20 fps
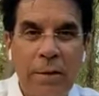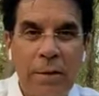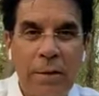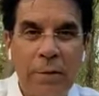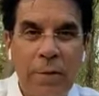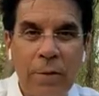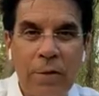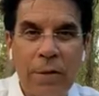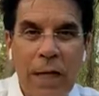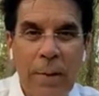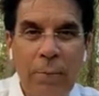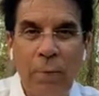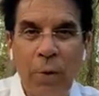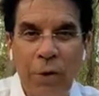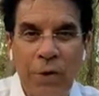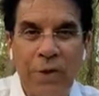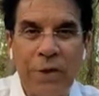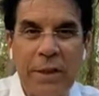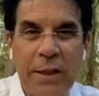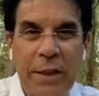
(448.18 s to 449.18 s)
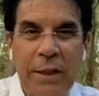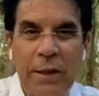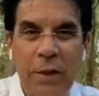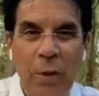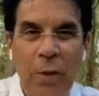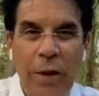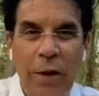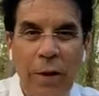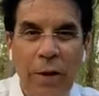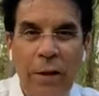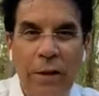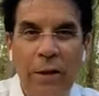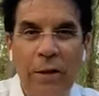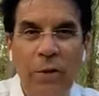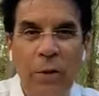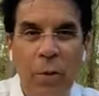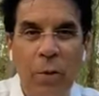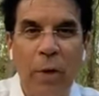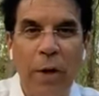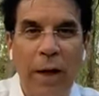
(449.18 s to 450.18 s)
So there's not more sin going on
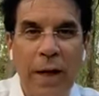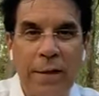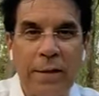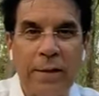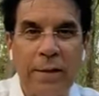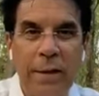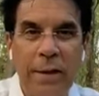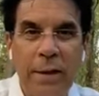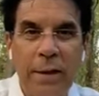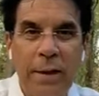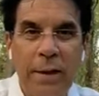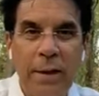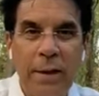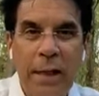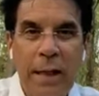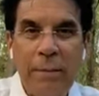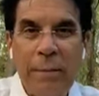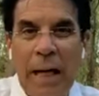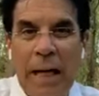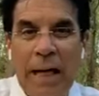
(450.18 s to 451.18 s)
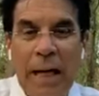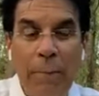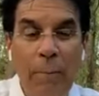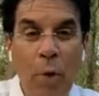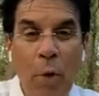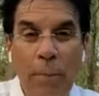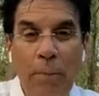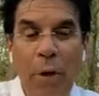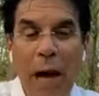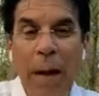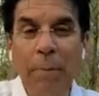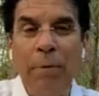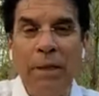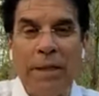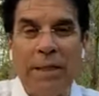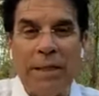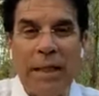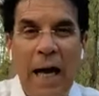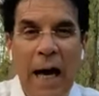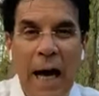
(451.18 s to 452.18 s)
than there was. It may get more
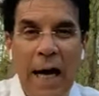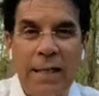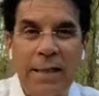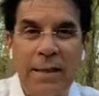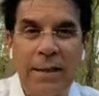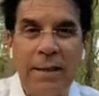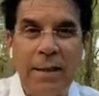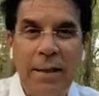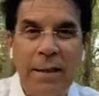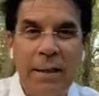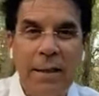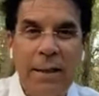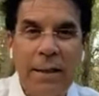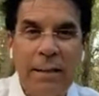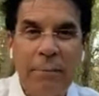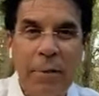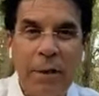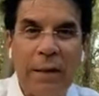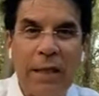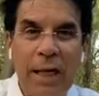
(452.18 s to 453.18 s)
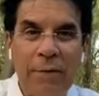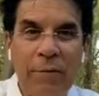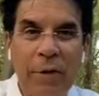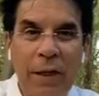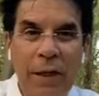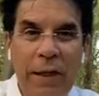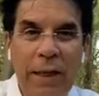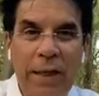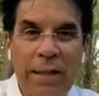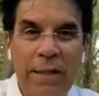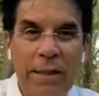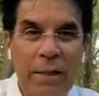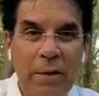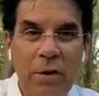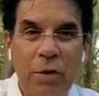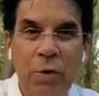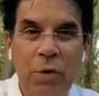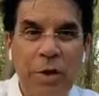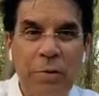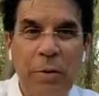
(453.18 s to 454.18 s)
publicized, but nevertheless,
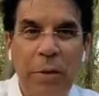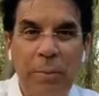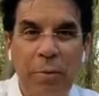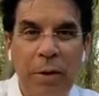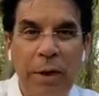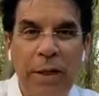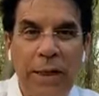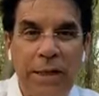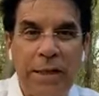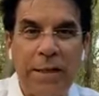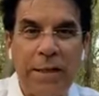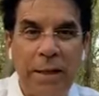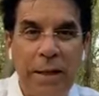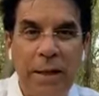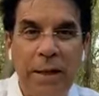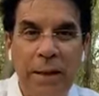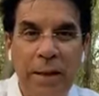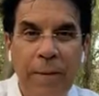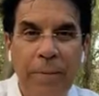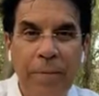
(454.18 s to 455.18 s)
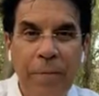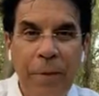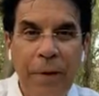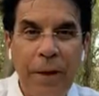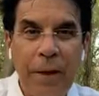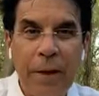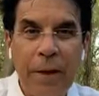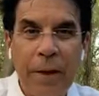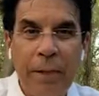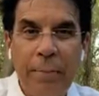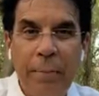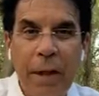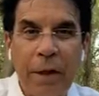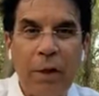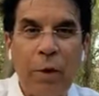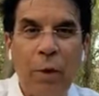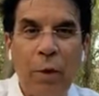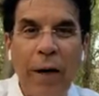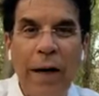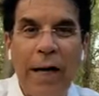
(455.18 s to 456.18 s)
there's always been plenty of sin here.
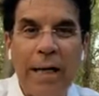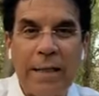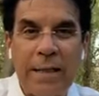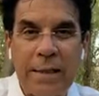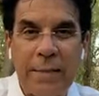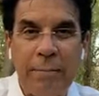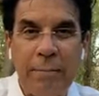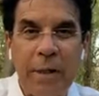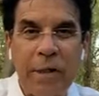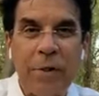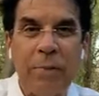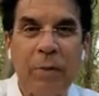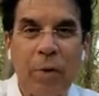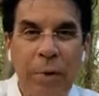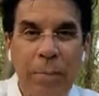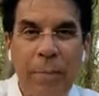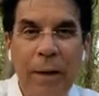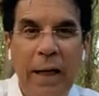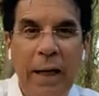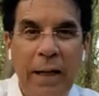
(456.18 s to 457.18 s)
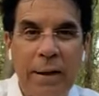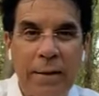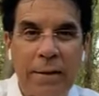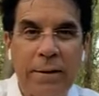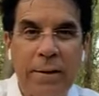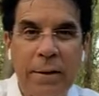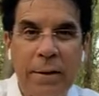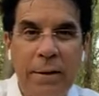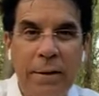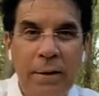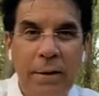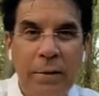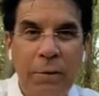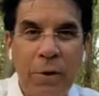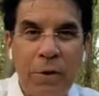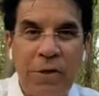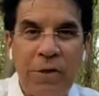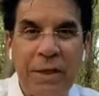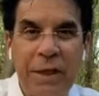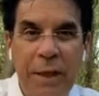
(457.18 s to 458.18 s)
But grace much more abounds
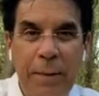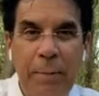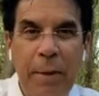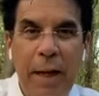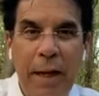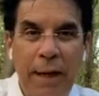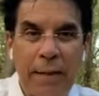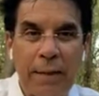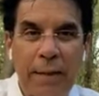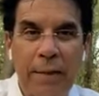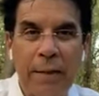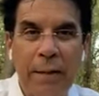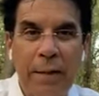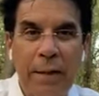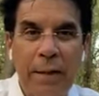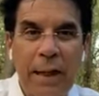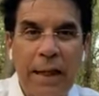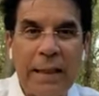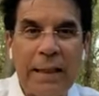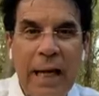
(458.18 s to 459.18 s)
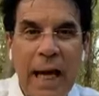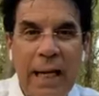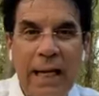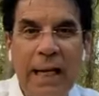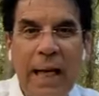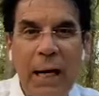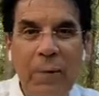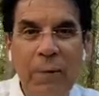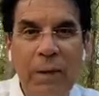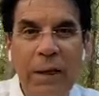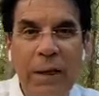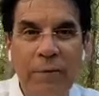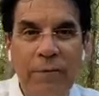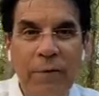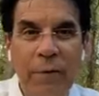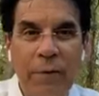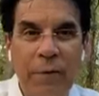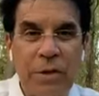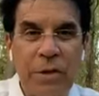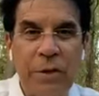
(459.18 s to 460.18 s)
where sin abounds. And thank God we need
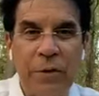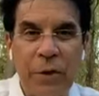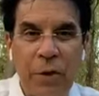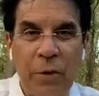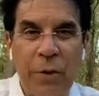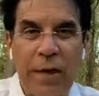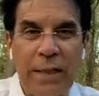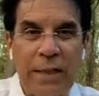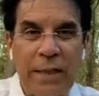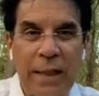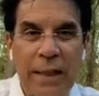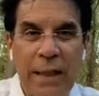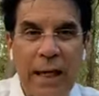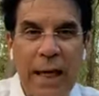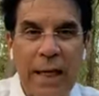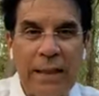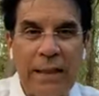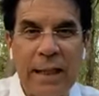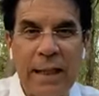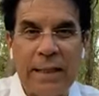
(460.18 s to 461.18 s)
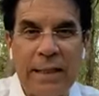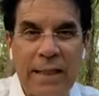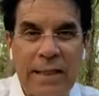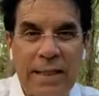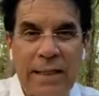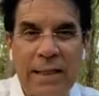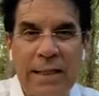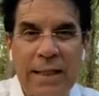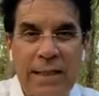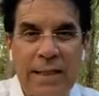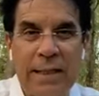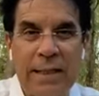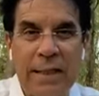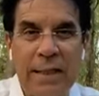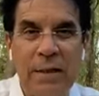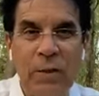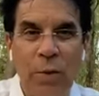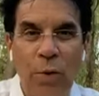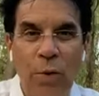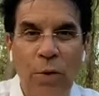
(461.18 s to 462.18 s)
to focus on the grace of God, not the sins that's
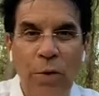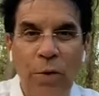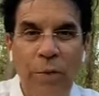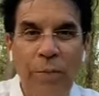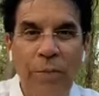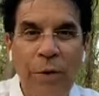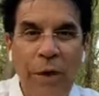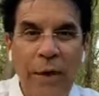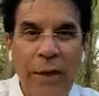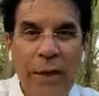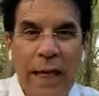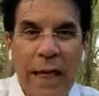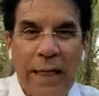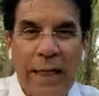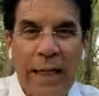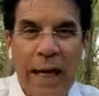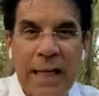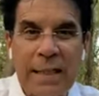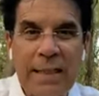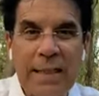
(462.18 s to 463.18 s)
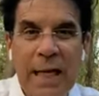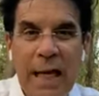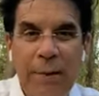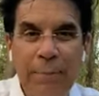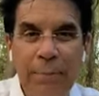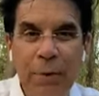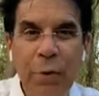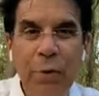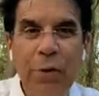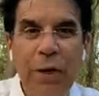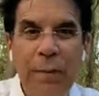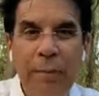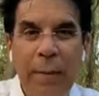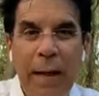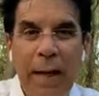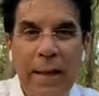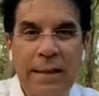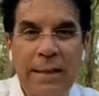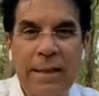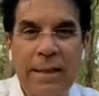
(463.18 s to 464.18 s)
in the world. And God's not imputing
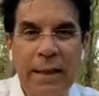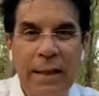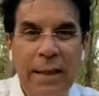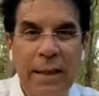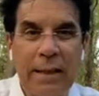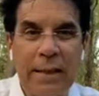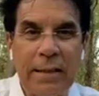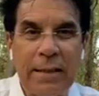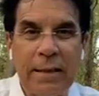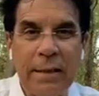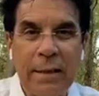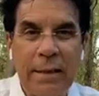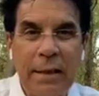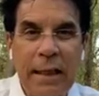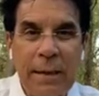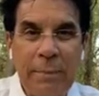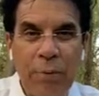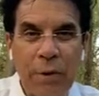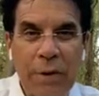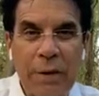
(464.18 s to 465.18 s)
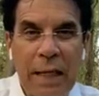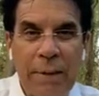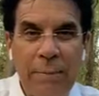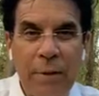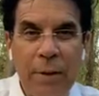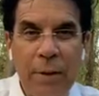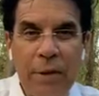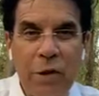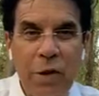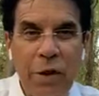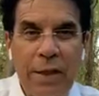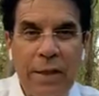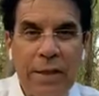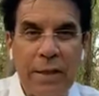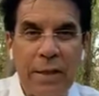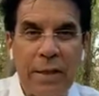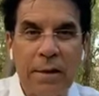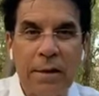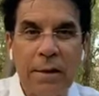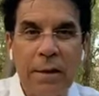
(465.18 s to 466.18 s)
man's sins. He put them upon
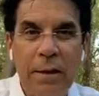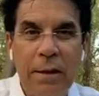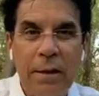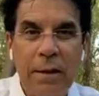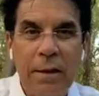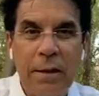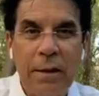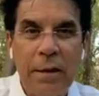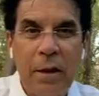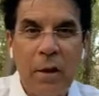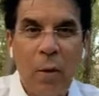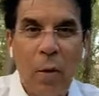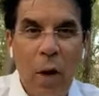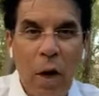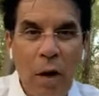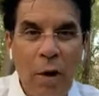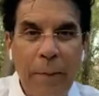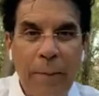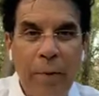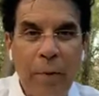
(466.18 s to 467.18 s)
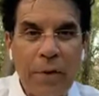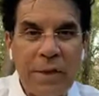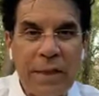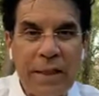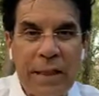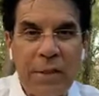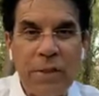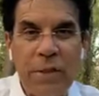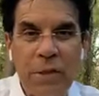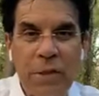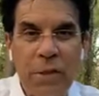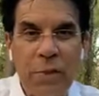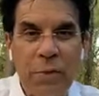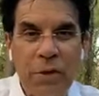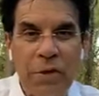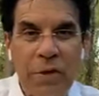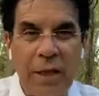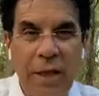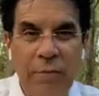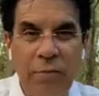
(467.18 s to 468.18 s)
Jesus. All the person has to do is
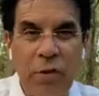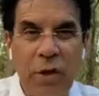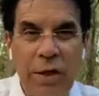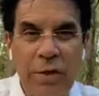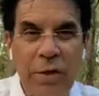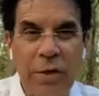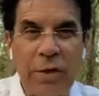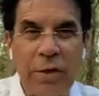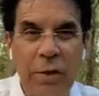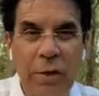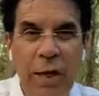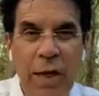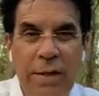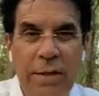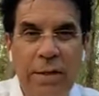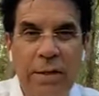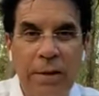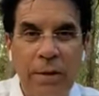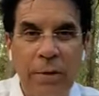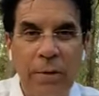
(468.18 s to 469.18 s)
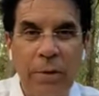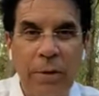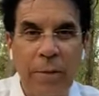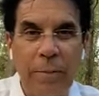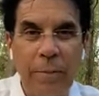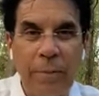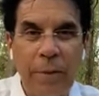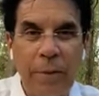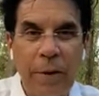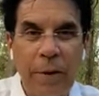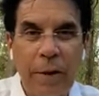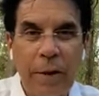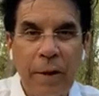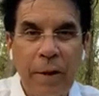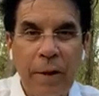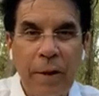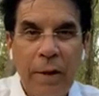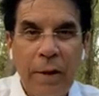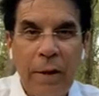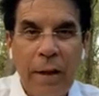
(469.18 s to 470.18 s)
receive Jesus Christ as Lord.
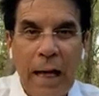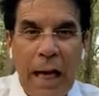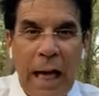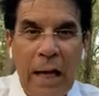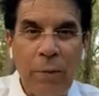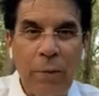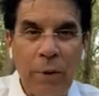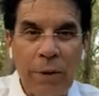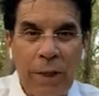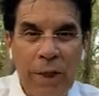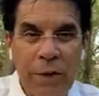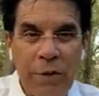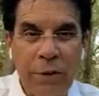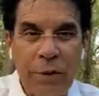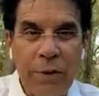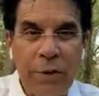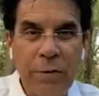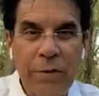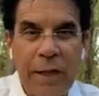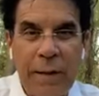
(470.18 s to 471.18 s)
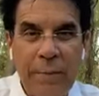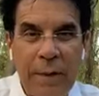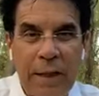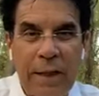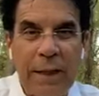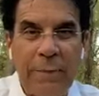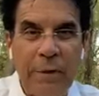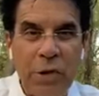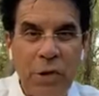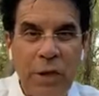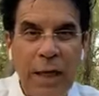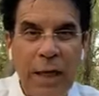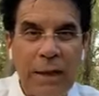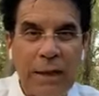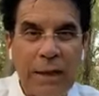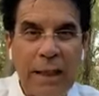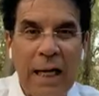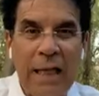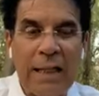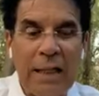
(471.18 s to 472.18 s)
And when they do, they become a
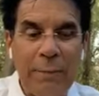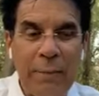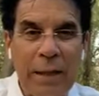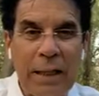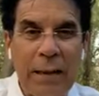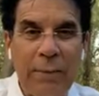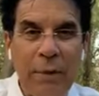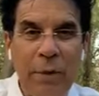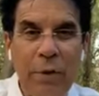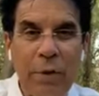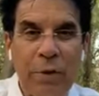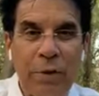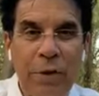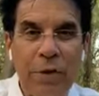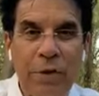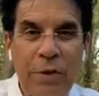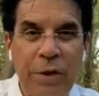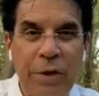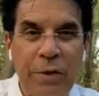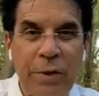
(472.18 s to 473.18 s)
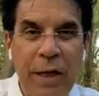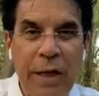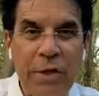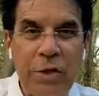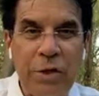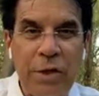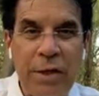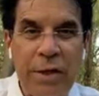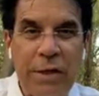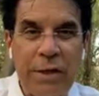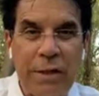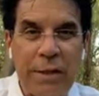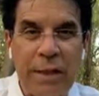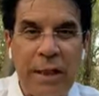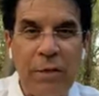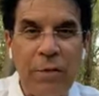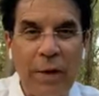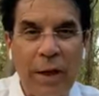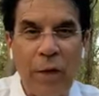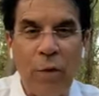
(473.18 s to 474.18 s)
child of God. They become a new creature in Christ Jesus.
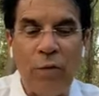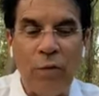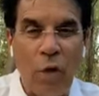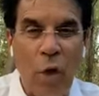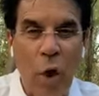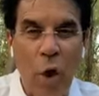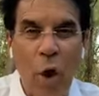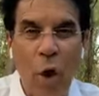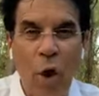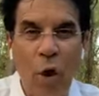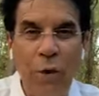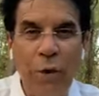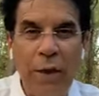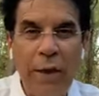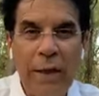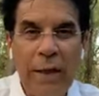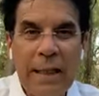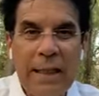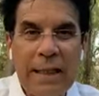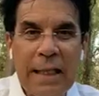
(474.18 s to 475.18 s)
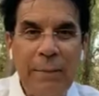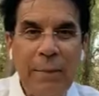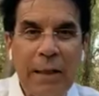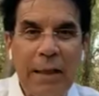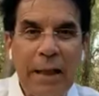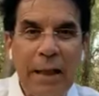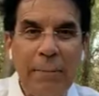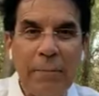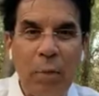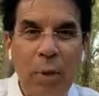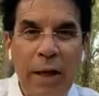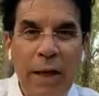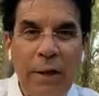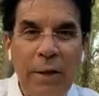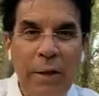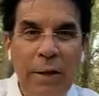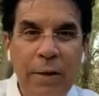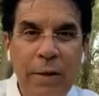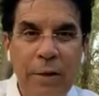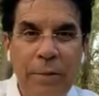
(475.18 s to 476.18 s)
They don't get overhauled. They become
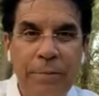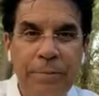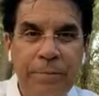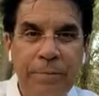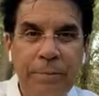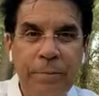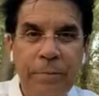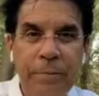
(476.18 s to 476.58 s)
brand new.